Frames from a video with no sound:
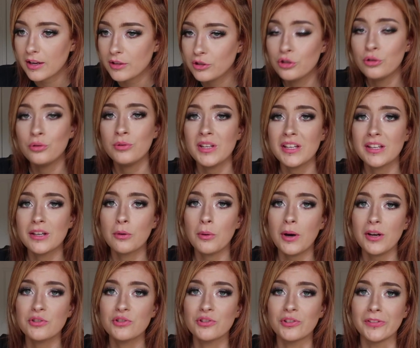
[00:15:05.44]
Unique
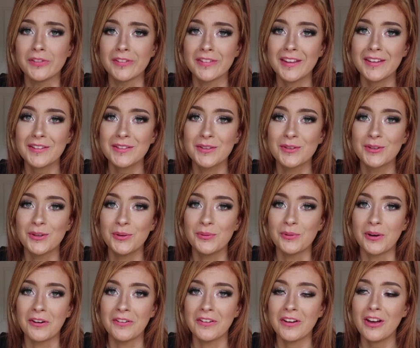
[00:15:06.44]
questions. That's a
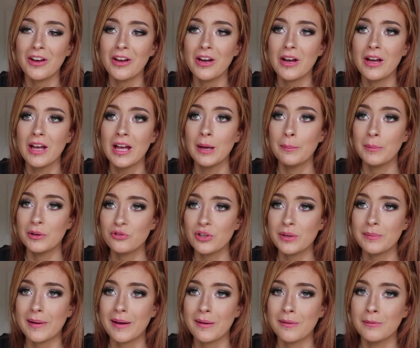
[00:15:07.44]
good one. My
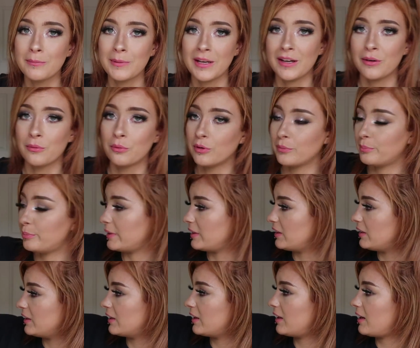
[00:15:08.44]
dream helmet would
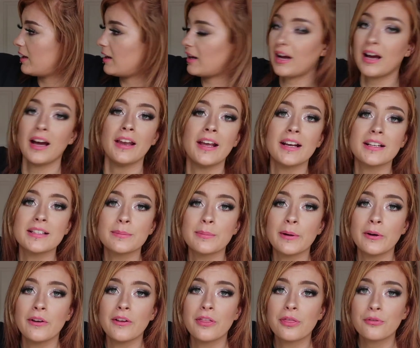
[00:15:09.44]
be an
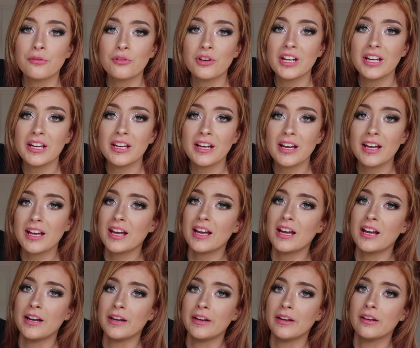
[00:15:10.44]
Xperia 3
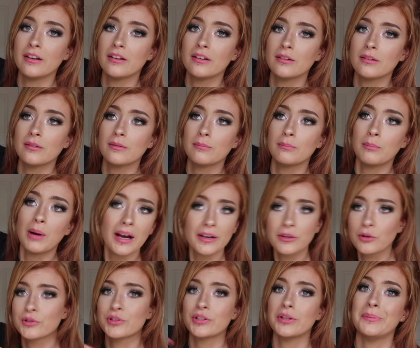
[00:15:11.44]
in
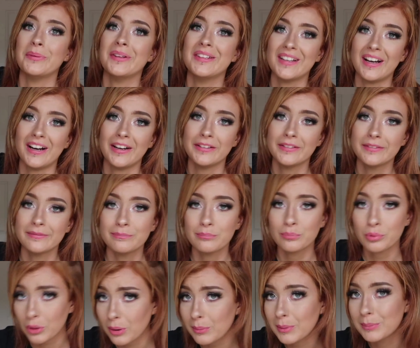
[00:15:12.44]
my custom design,
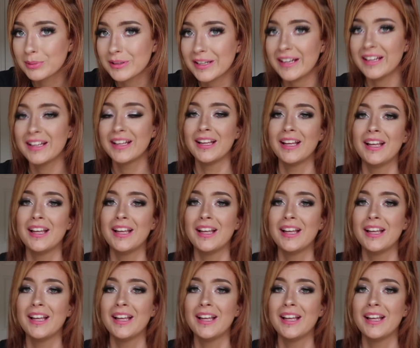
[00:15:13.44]
probably.